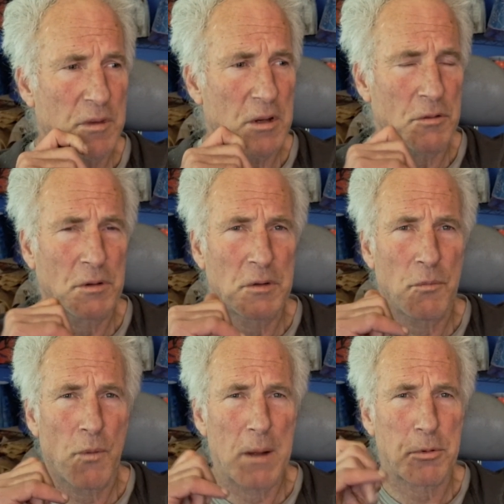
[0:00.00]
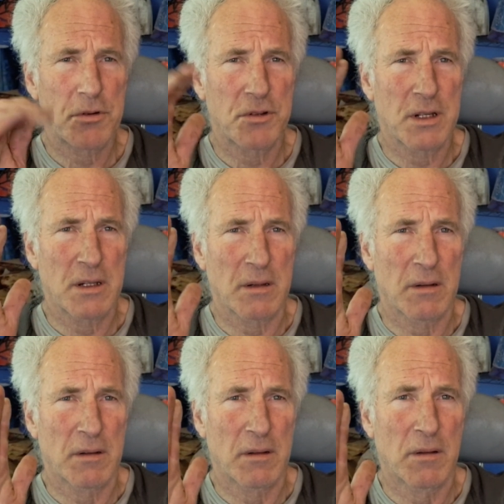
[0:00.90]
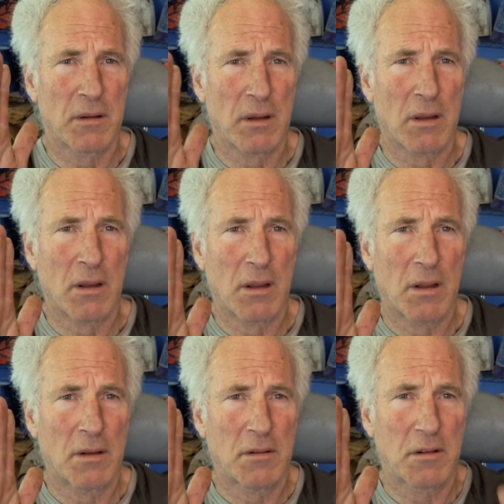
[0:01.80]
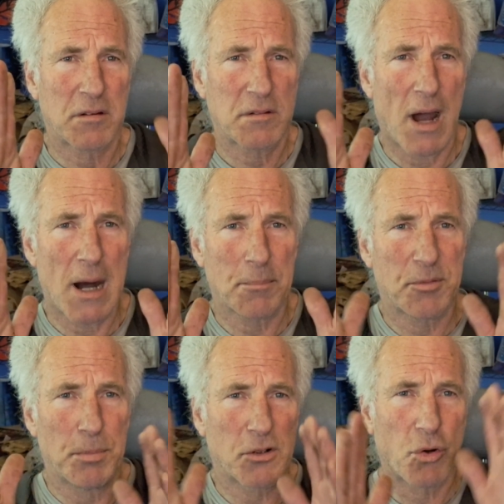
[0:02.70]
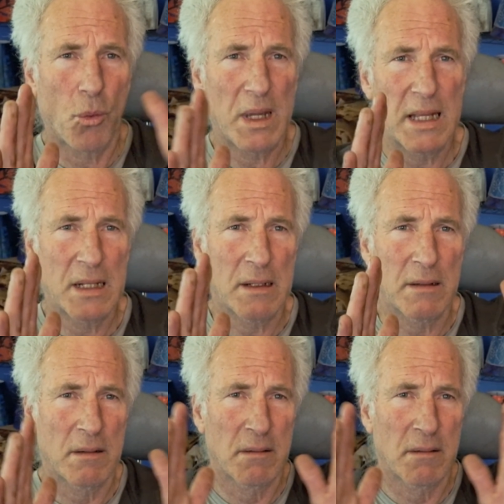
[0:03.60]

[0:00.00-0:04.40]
generally represent the stops between